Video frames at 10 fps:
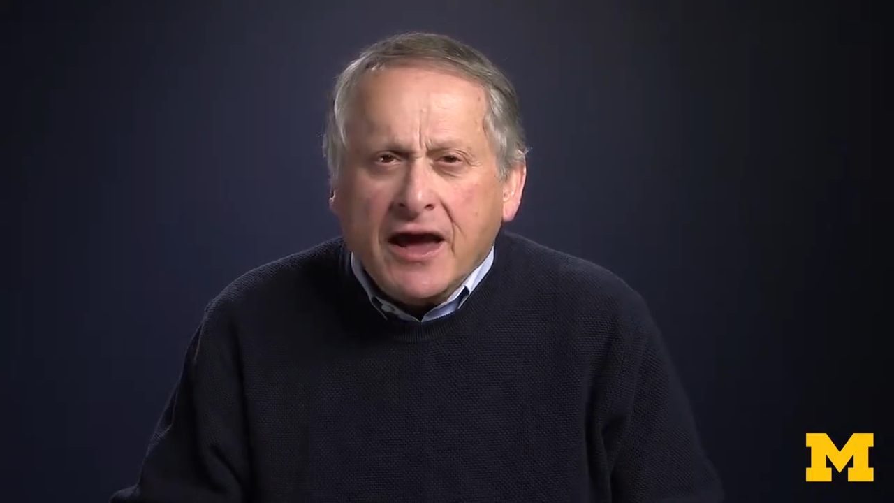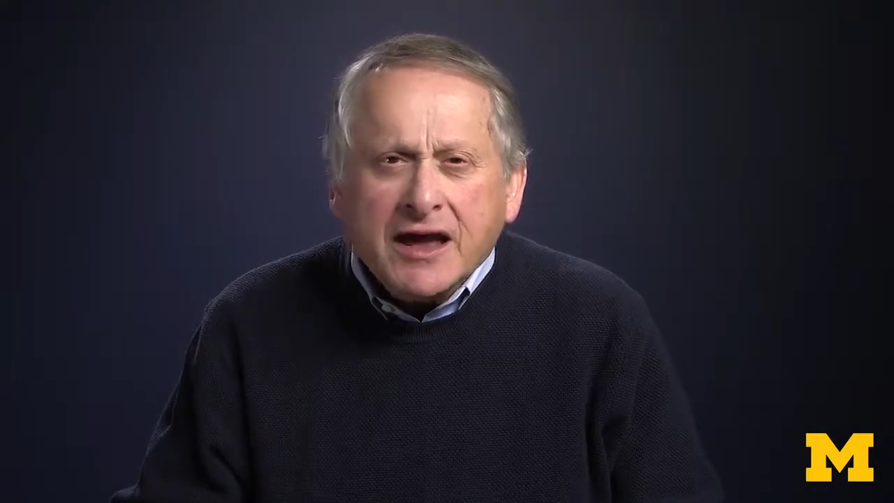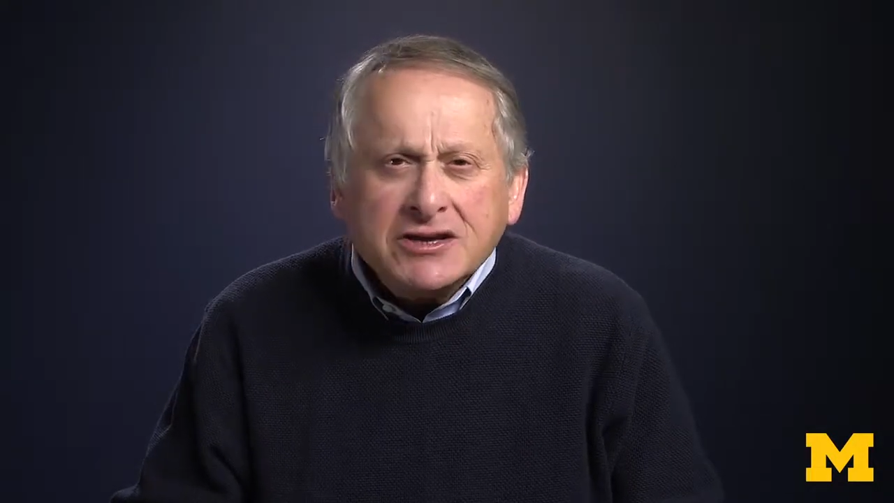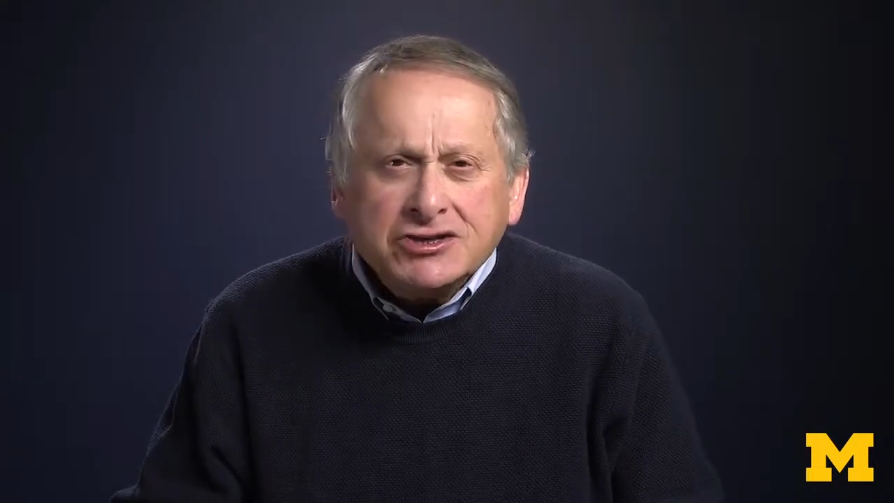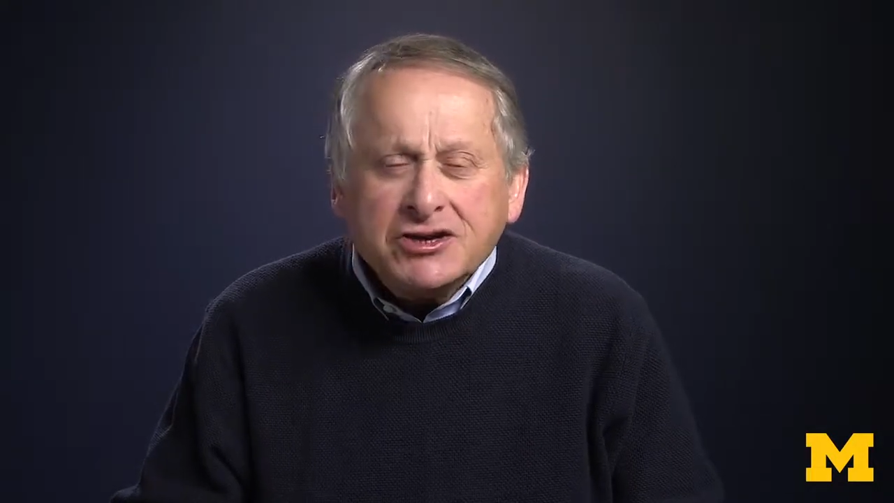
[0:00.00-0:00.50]

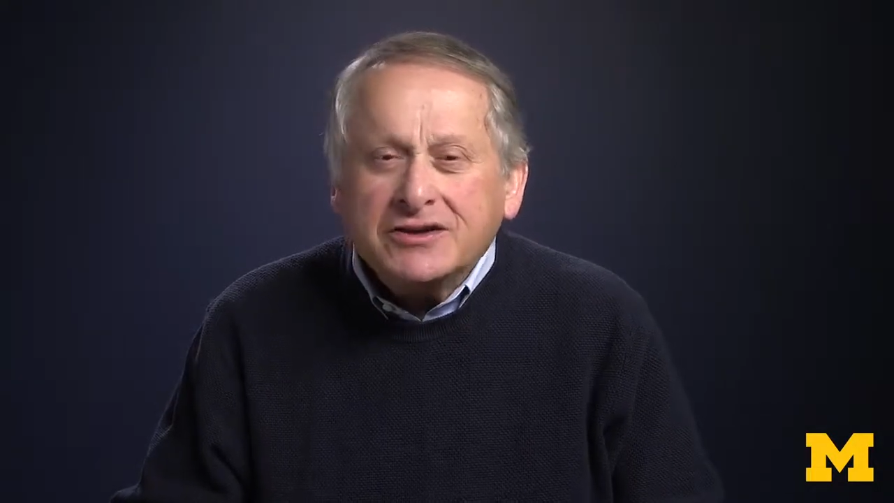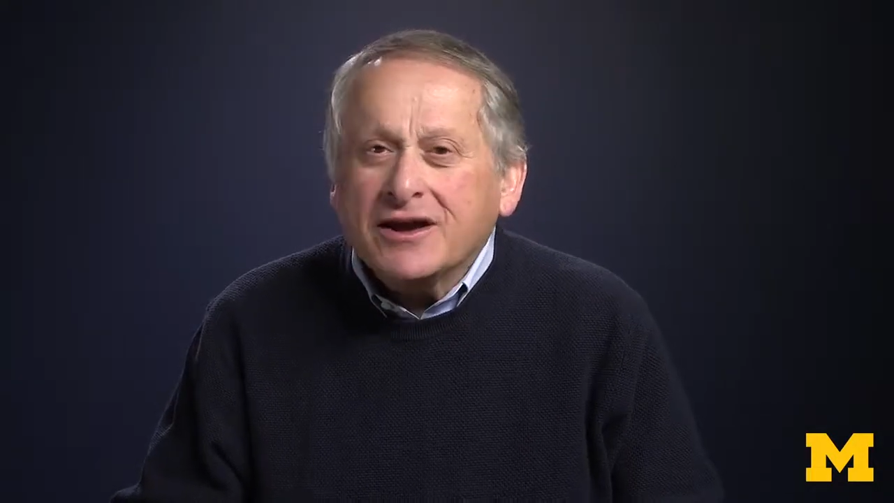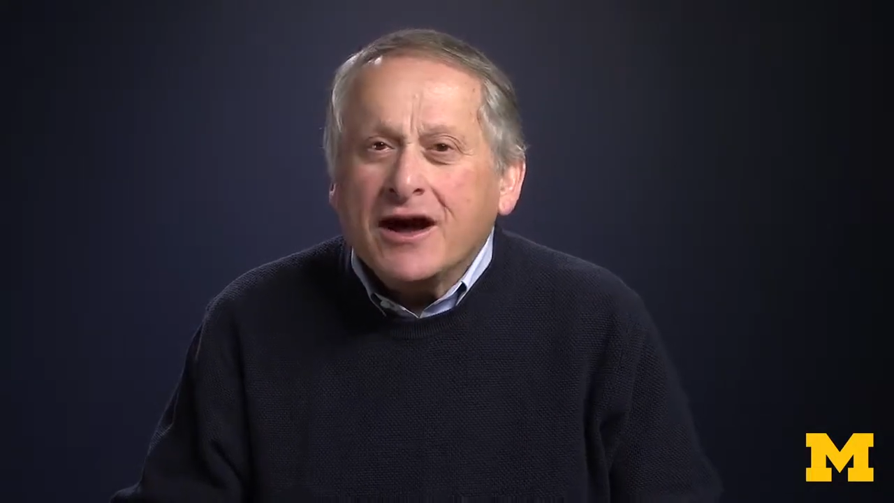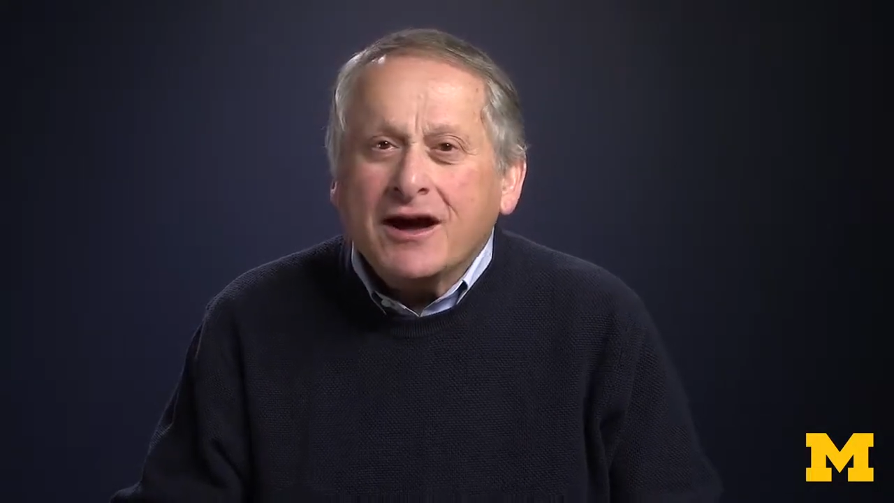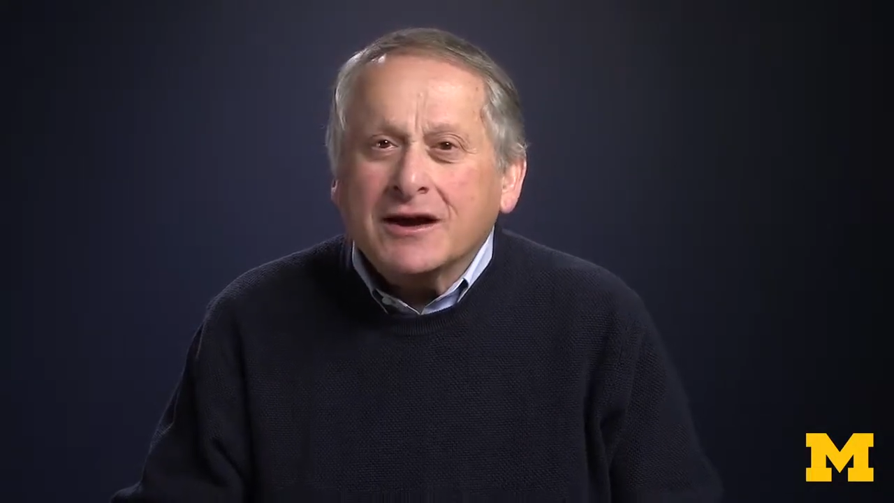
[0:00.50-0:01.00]
ancient
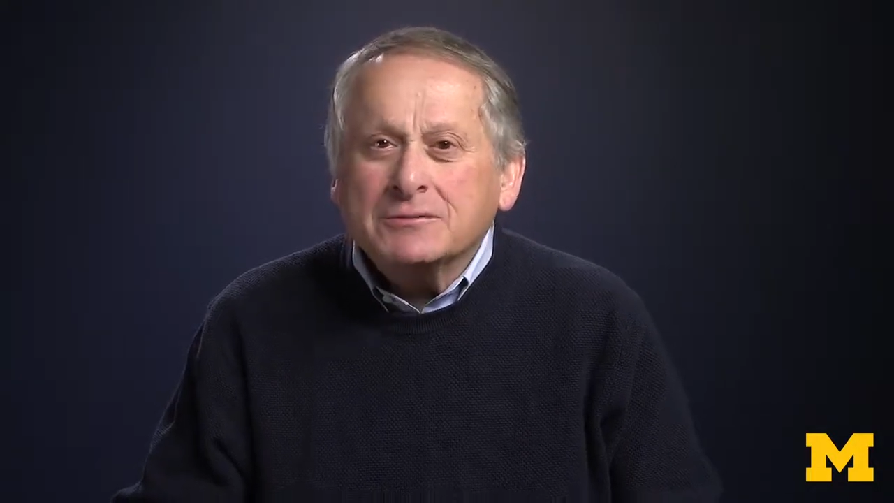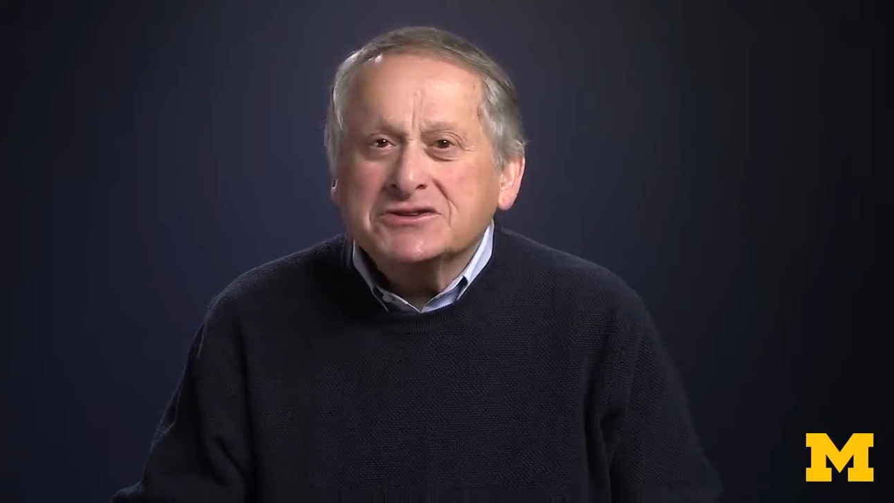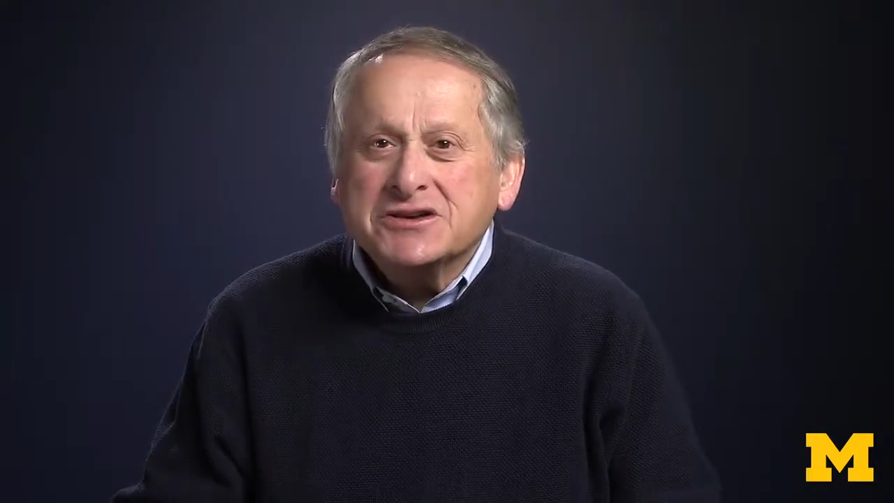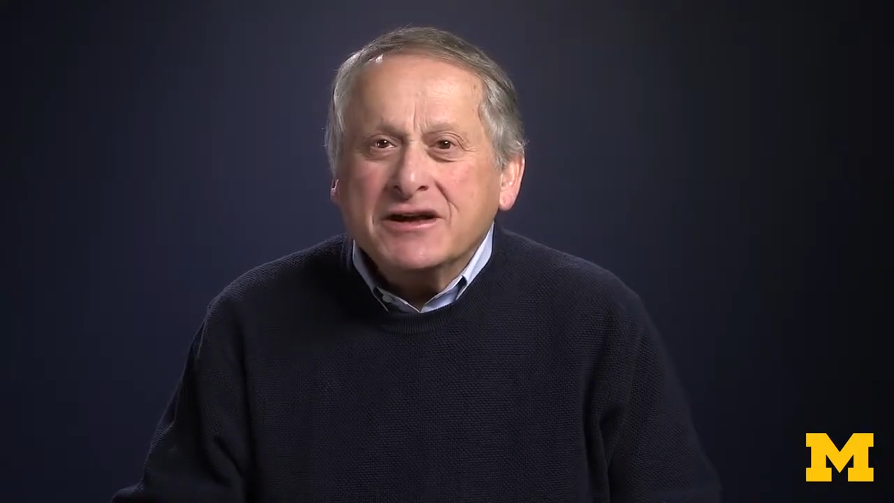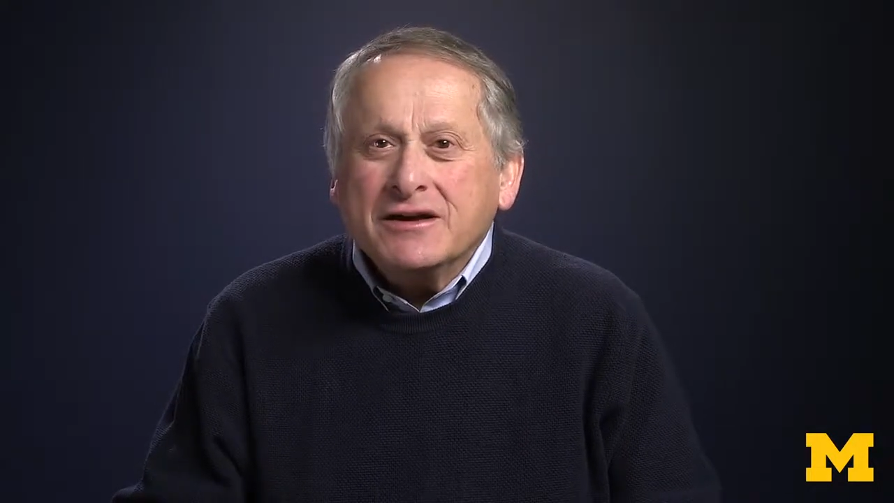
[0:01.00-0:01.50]
times